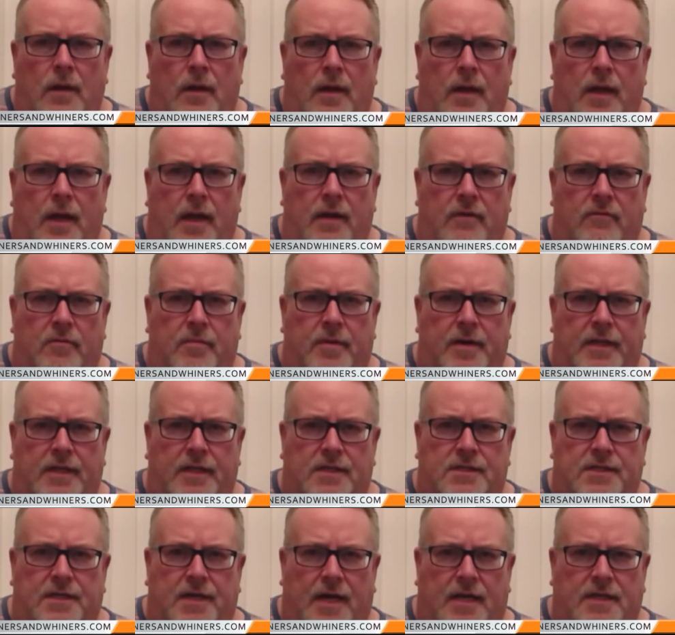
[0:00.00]
Hey everybody,
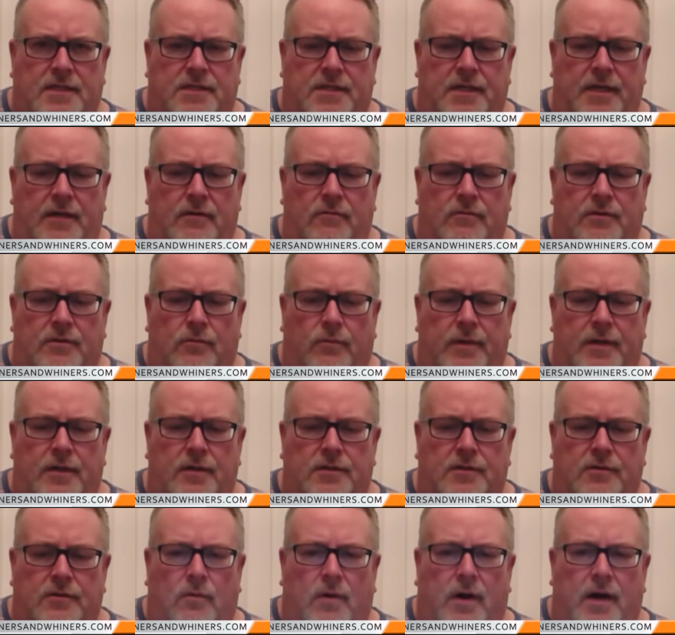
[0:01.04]
it's Scott Steen with
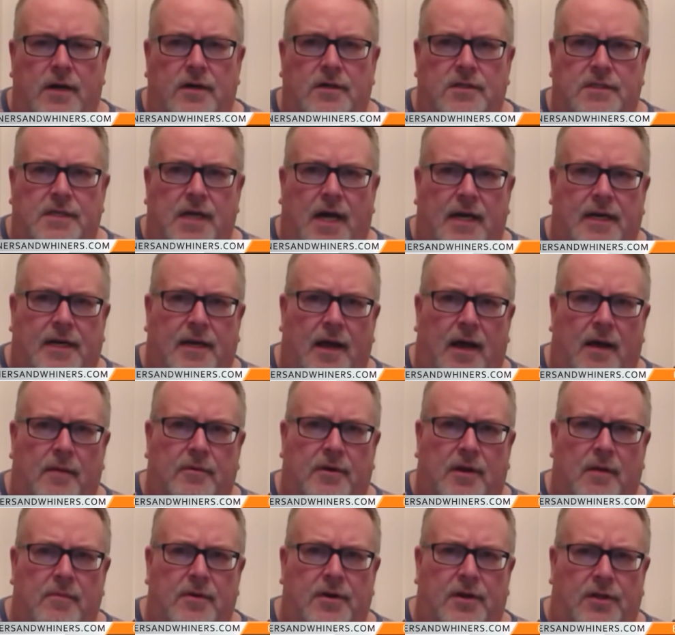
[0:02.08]
winnersandwhiners.com
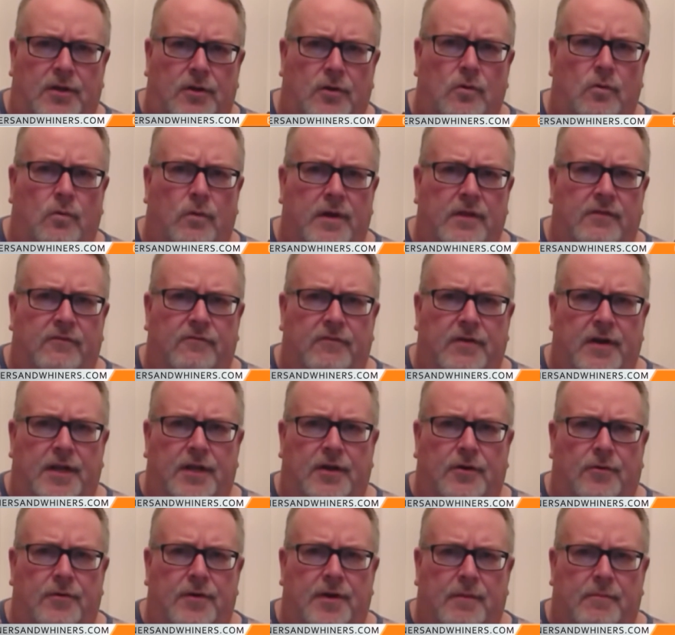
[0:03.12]
coming to you with
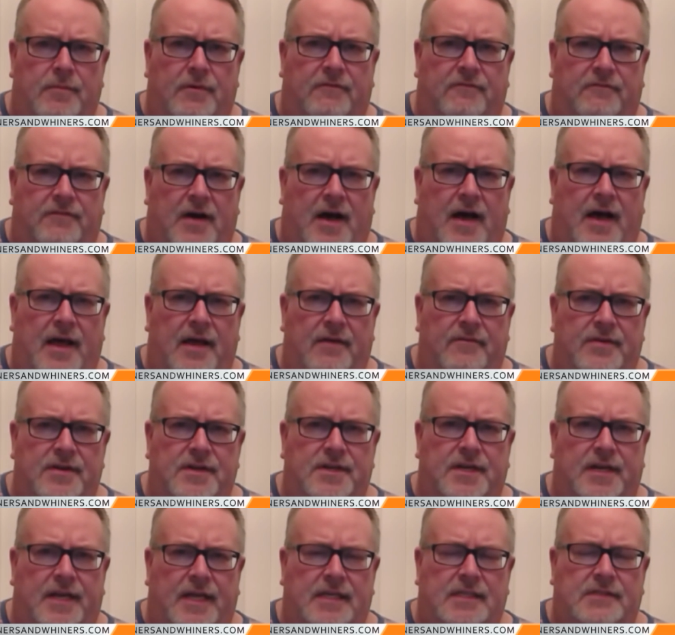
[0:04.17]
video number five in
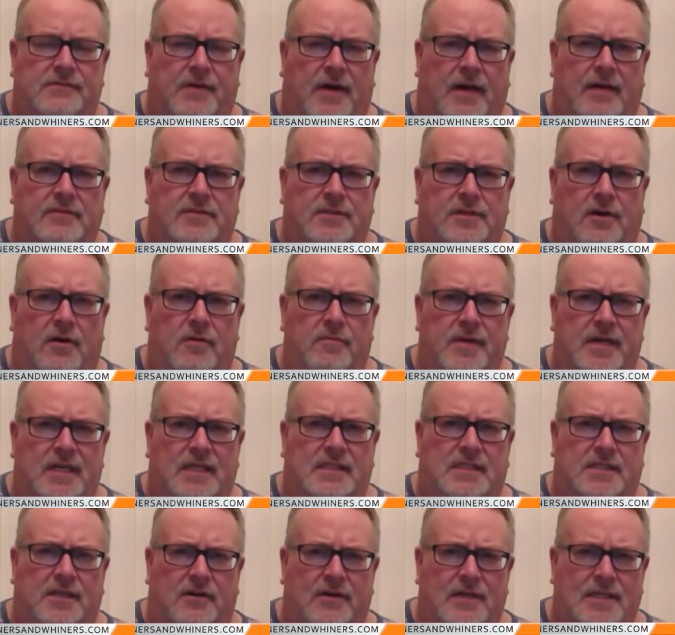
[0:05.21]
today's five star minute
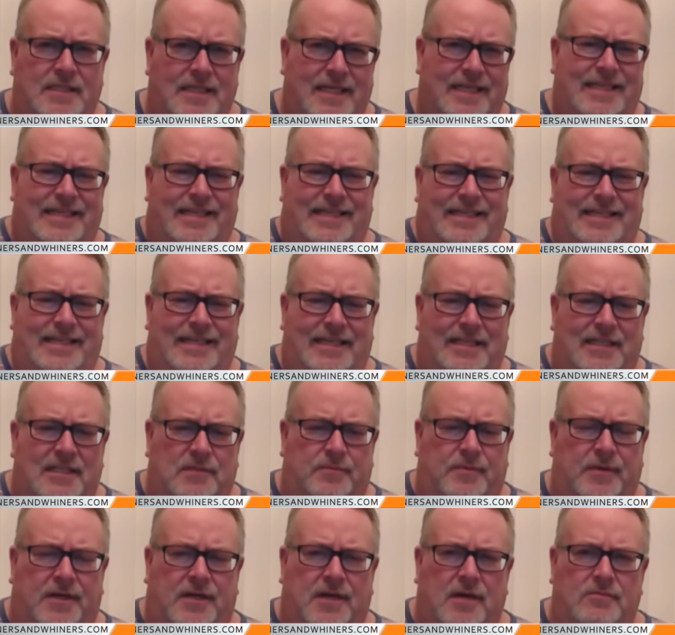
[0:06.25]
series. This
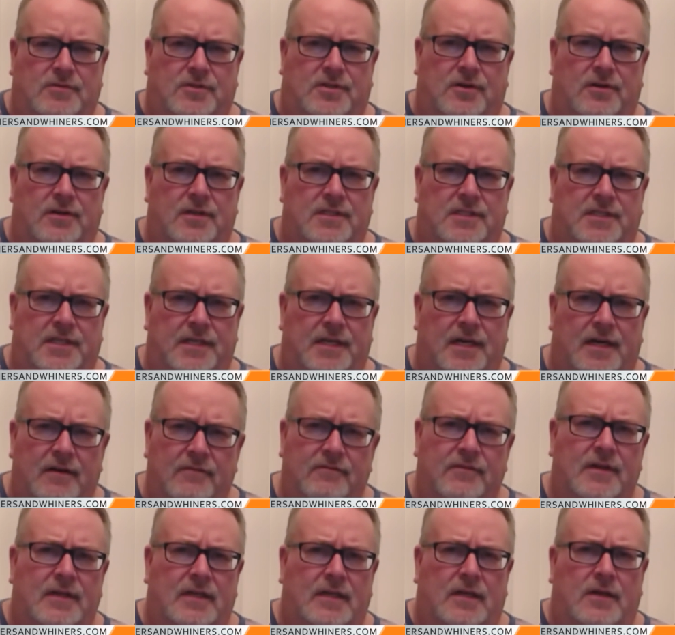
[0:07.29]
pick comes courtesy
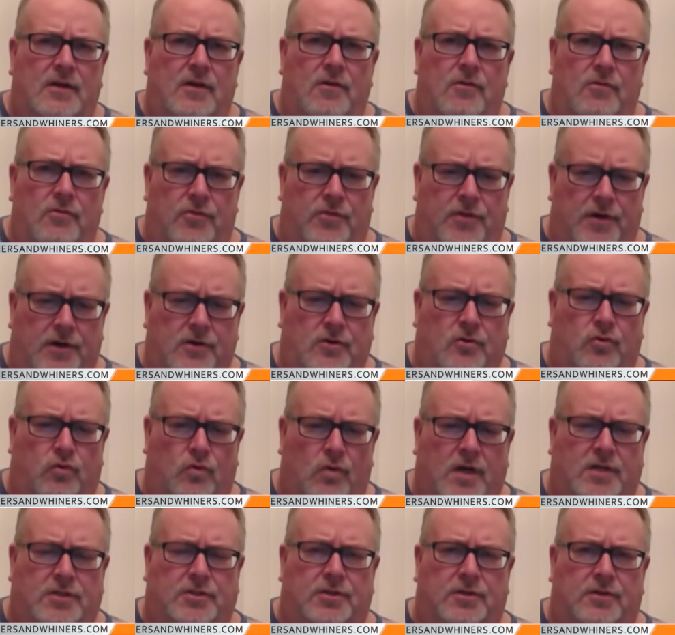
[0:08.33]
of The
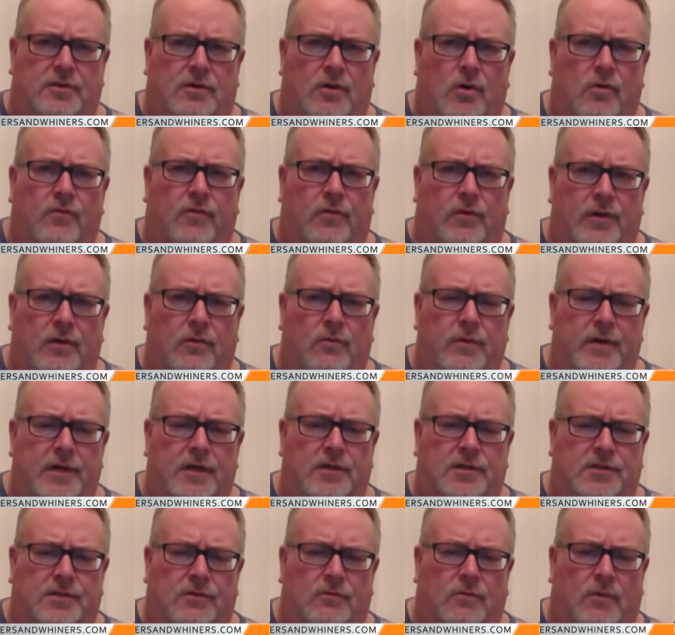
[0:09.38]
Crusher over at
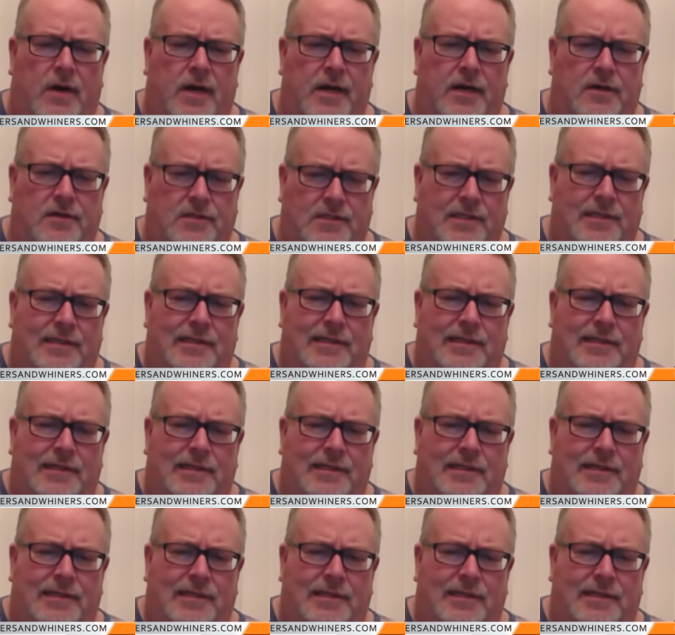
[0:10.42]
Winners and Whiners.